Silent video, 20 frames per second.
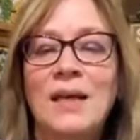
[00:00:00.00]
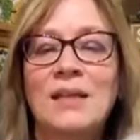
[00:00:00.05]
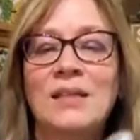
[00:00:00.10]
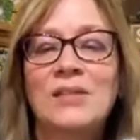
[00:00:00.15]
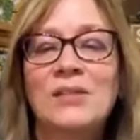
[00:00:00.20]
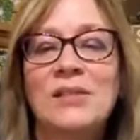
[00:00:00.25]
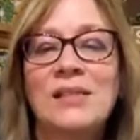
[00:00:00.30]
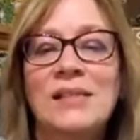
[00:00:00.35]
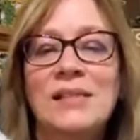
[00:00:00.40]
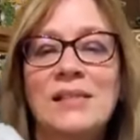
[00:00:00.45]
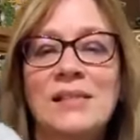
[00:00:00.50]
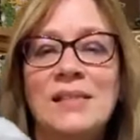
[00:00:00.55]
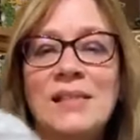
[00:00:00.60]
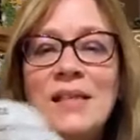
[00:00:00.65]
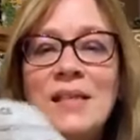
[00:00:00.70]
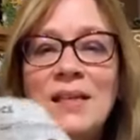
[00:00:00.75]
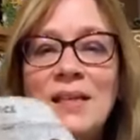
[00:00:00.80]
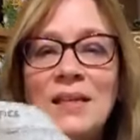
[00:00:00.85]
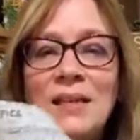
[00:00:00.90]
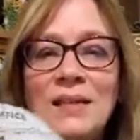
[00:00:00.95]
And you'll
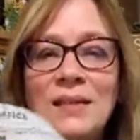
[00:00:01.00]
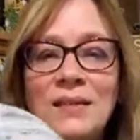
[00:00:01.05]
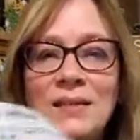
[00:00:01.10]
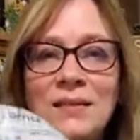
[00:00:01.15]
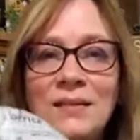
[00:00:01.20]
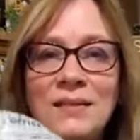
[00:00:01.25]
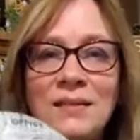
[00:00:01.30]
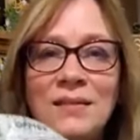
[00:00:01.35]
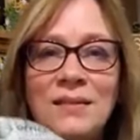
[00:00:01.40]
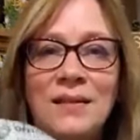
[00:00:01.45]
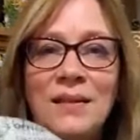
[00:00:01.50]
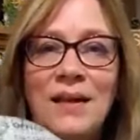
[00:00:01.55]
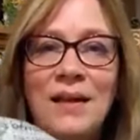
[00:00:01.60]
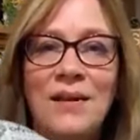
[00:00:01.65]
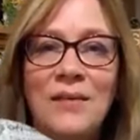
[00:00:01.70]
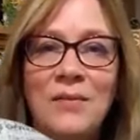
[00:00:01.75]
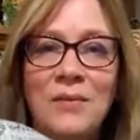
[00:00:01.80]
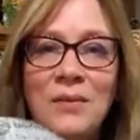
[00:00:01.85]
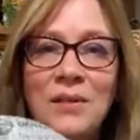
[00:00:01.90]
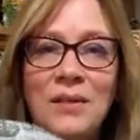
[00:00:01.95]
see,
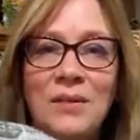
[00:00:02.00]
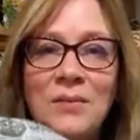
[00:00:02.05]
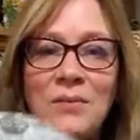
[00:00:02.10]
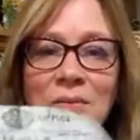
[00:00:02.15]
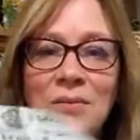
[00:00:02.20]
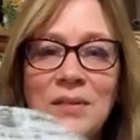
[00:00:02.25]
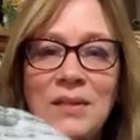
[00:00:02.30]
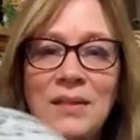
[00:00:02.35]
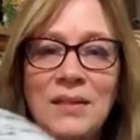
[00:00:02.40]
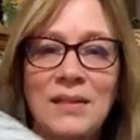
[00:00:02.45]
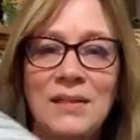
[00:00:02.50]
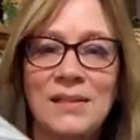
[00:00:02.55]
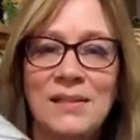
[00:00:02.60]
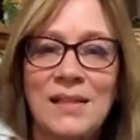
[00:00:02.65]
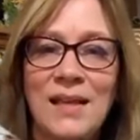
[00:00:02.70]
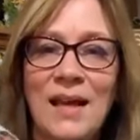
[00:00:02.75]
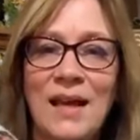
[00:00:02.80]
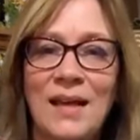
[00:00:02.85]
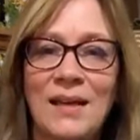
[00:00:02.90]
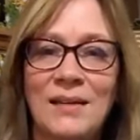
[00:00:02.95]
how cute is
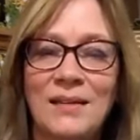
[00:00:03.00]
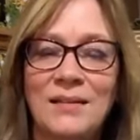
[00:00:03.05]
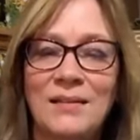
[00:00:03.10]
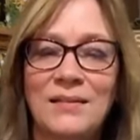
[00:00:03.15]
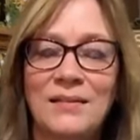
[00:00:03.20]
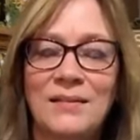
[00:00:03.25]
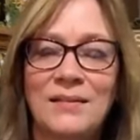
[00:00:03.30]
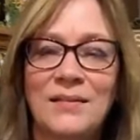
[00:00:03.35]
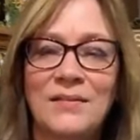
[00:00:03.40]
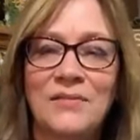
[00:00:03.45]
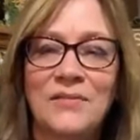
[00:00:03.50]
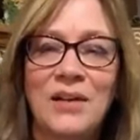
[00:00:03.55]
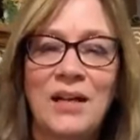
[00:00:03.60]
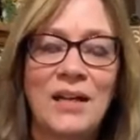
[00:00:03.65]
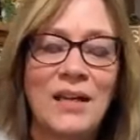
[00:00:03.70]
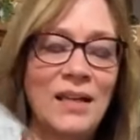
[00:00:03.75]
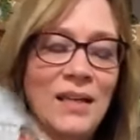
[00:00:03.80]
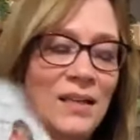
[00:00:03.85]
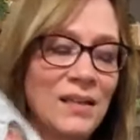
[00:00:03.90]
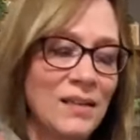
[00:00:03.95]
that?
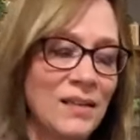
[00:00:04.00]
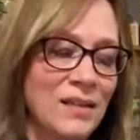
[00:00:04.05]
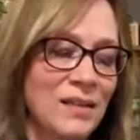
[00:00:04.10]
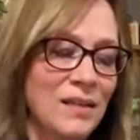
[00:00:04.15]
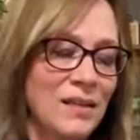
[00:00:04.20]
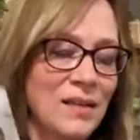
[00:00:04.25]
right?